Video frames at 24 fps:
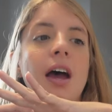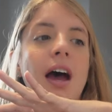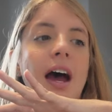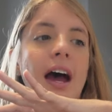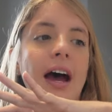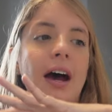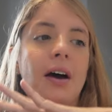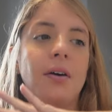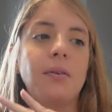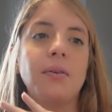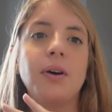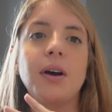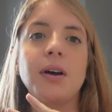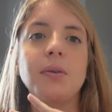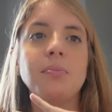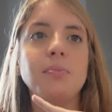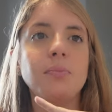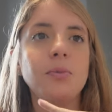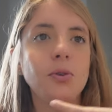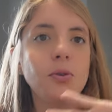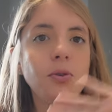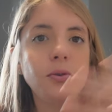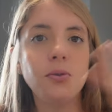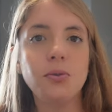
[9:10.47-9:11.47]
how I
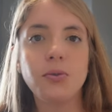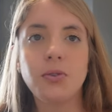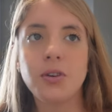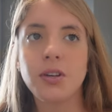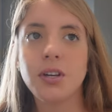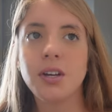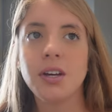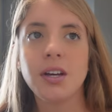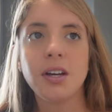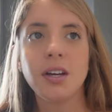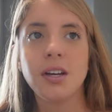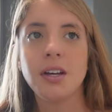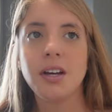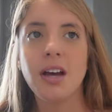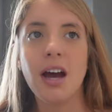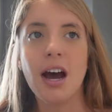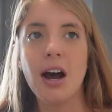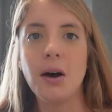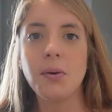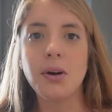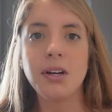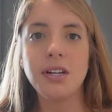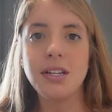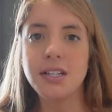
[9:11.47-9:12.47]
moved,
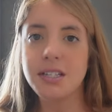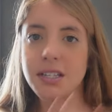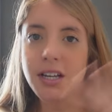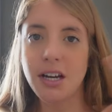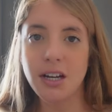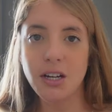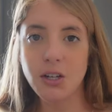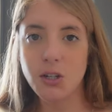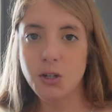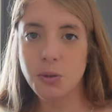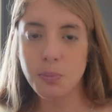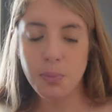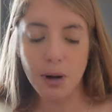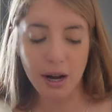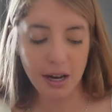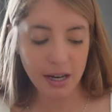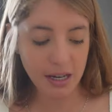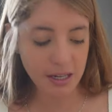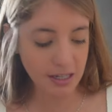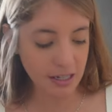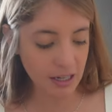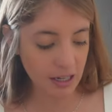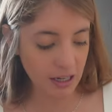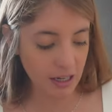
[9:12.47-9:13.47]
how I decided to buy
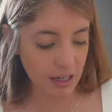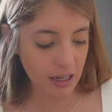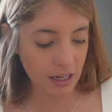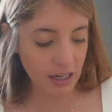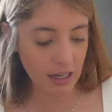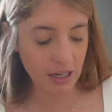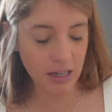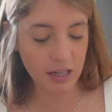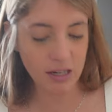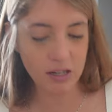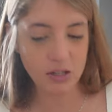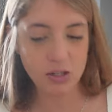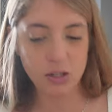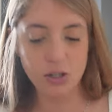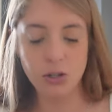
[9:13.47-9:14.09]
a ticket